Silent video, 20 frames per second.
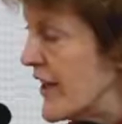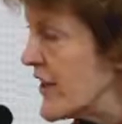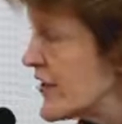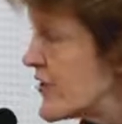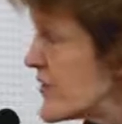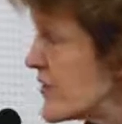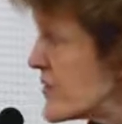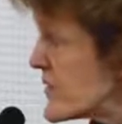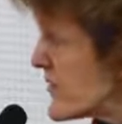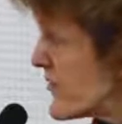In
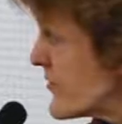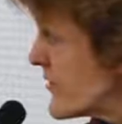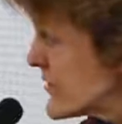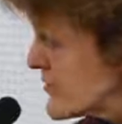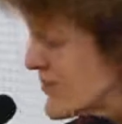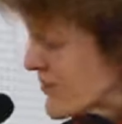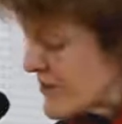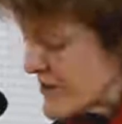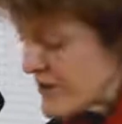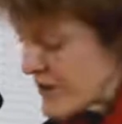terms of
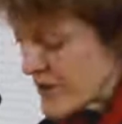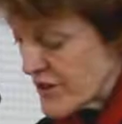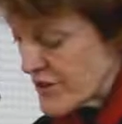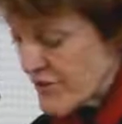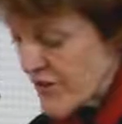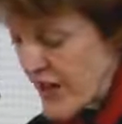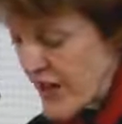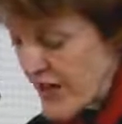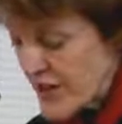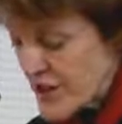resource
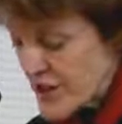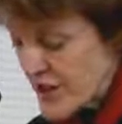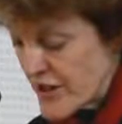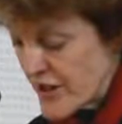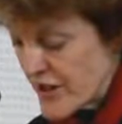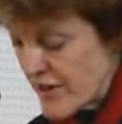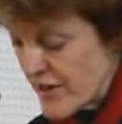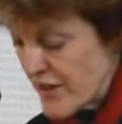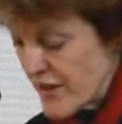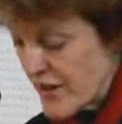
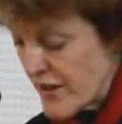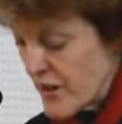extraction,